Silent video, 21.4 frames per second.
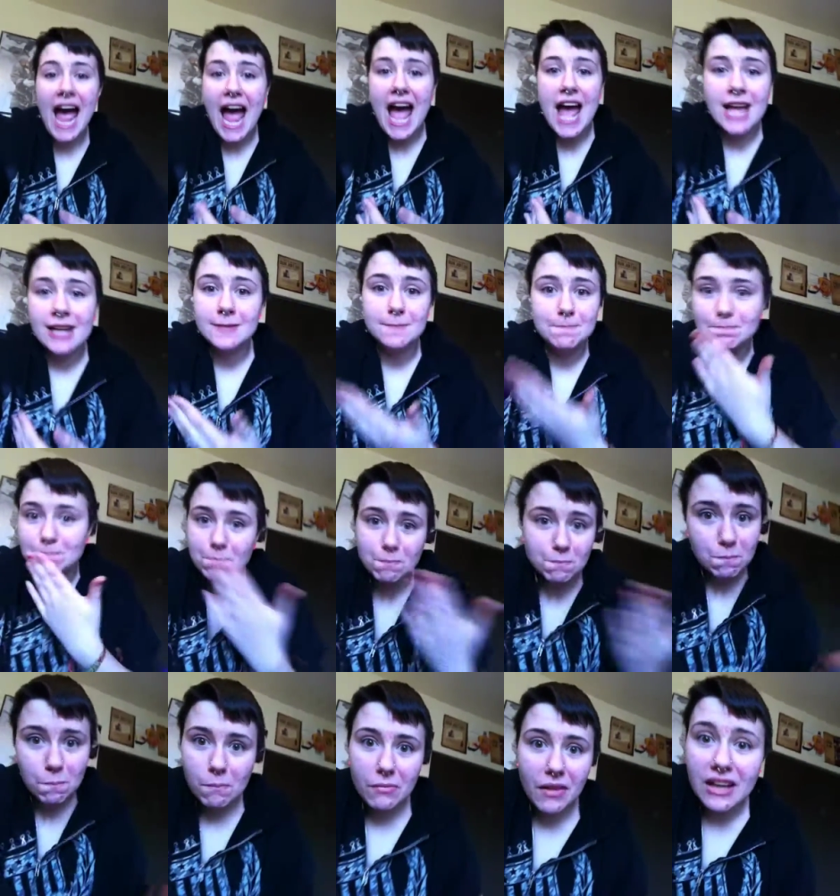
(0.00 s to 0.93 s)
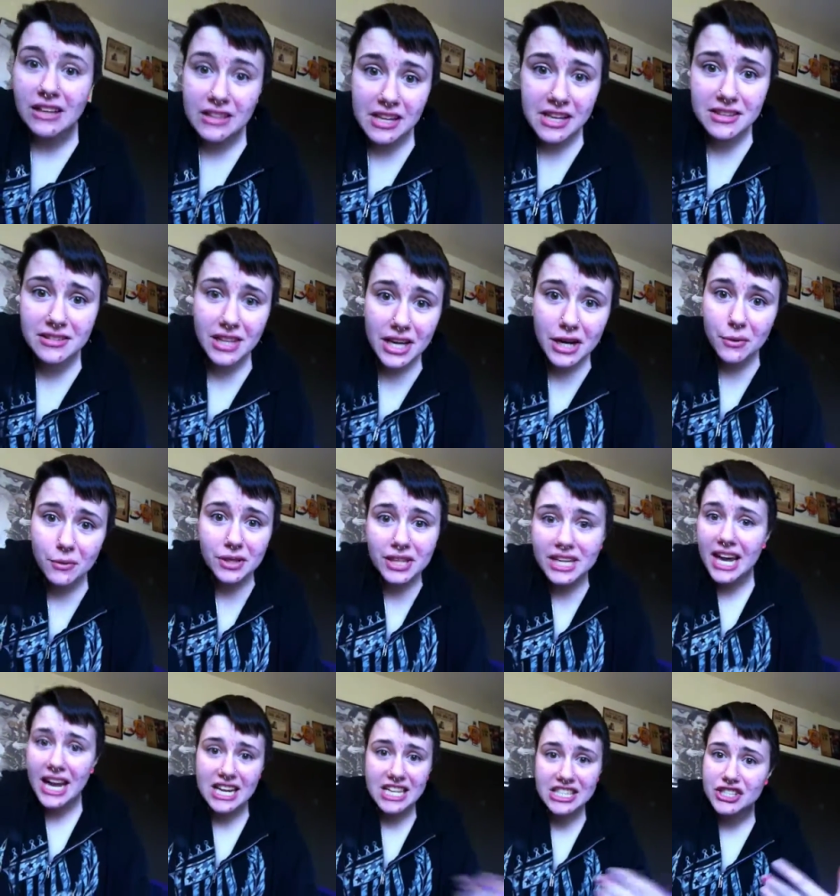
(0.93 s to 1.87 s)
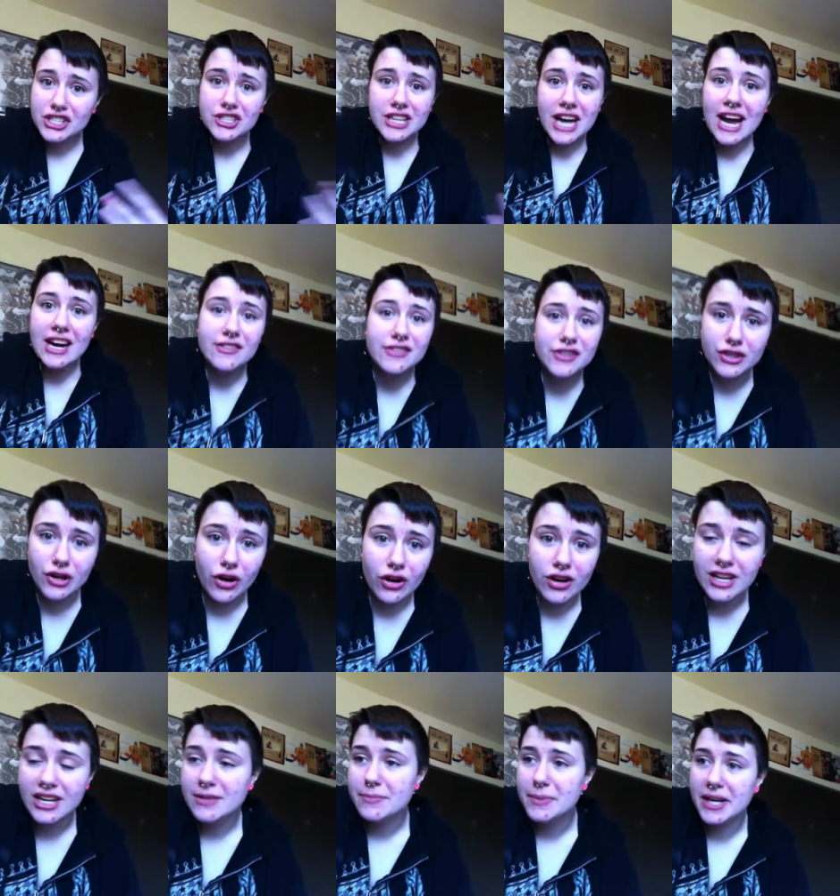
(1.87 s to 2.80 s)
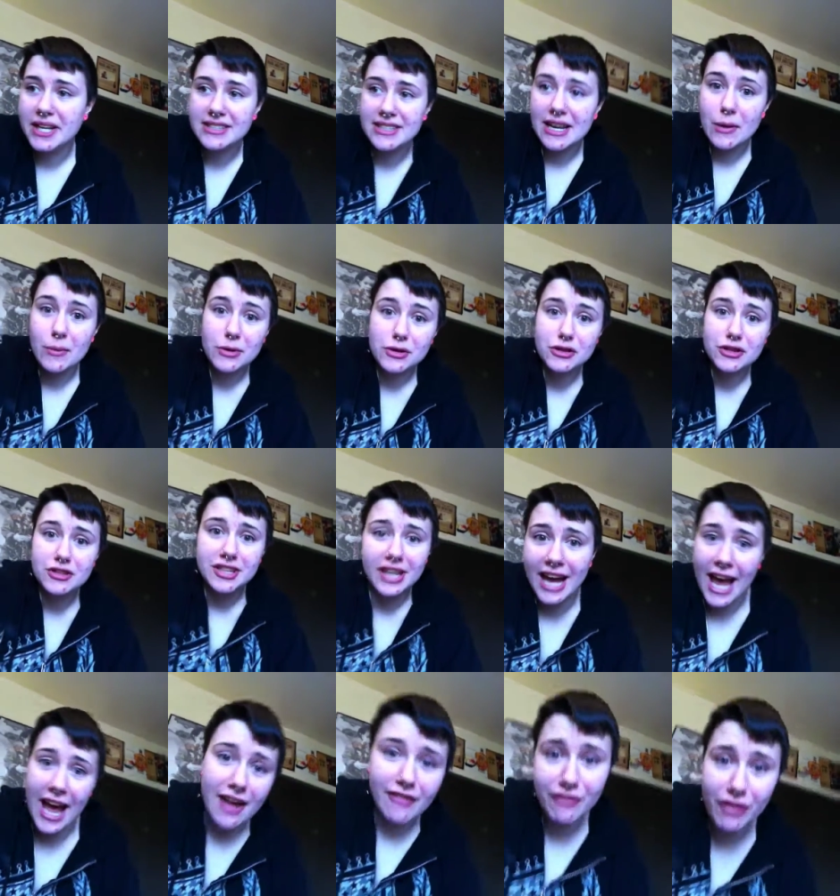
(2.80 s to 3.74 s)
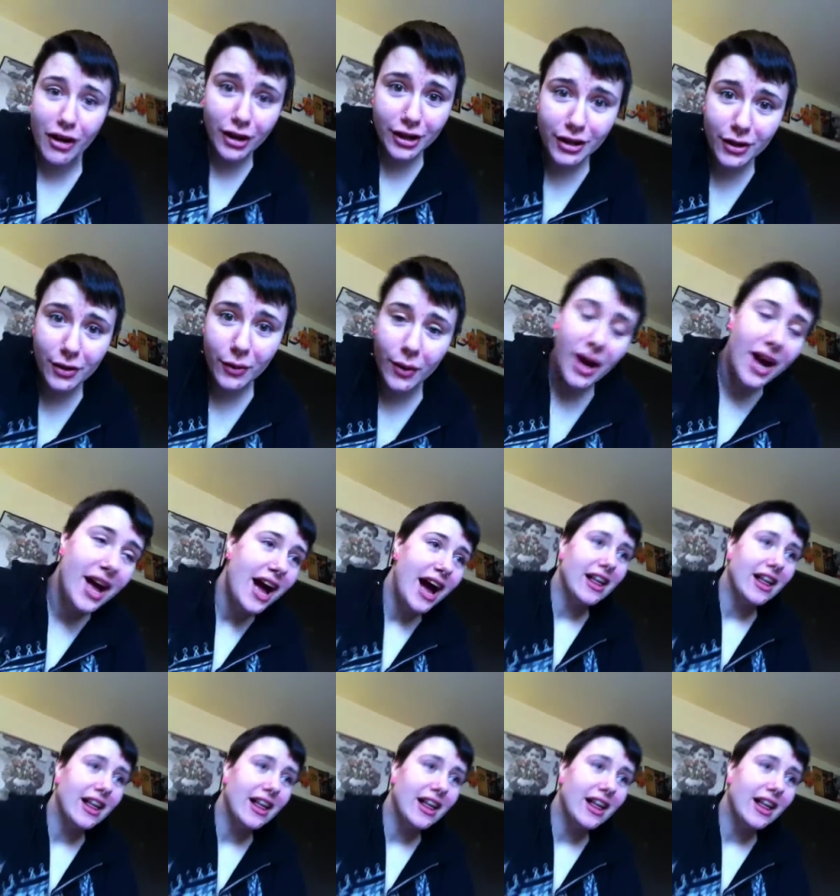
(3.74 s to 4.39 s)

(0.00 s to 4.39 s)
And like literally it just kind of started because I was just like, hey, fuck you.